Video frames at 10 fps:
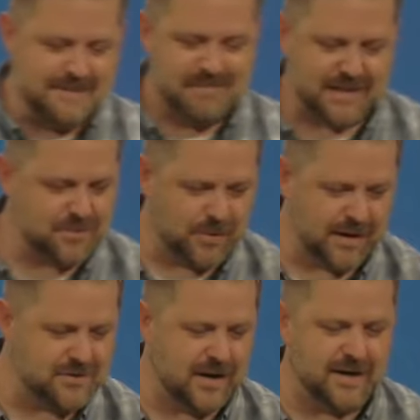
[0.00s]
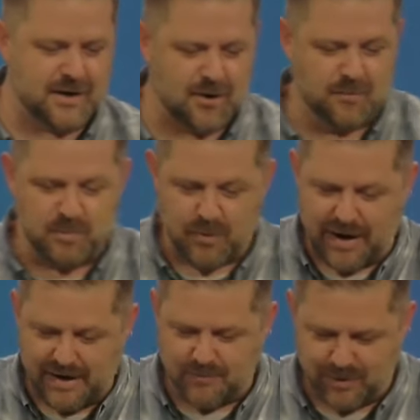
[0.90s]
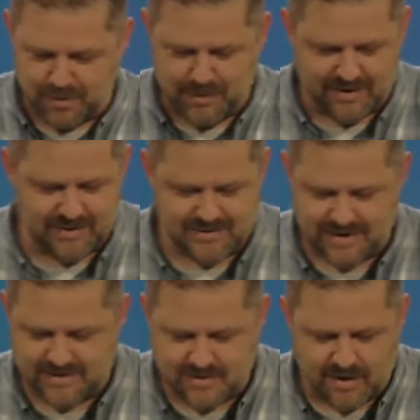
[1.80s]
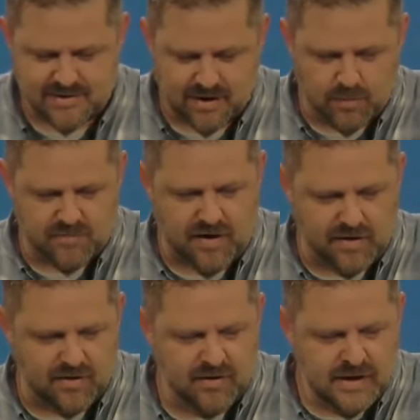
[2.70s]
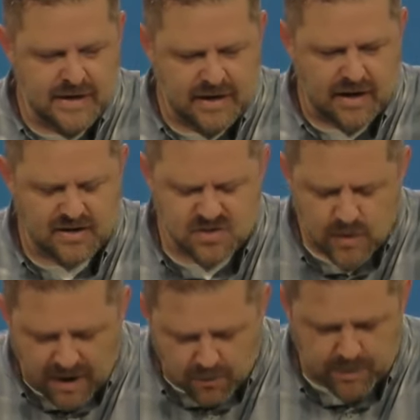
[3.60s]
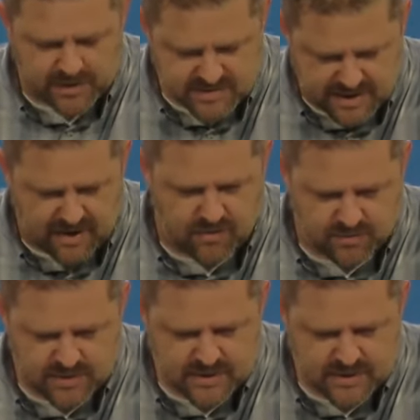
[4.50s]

That's where we're going to try to go. Pray with me. Let's ask God's help. Father, uh, do help us now.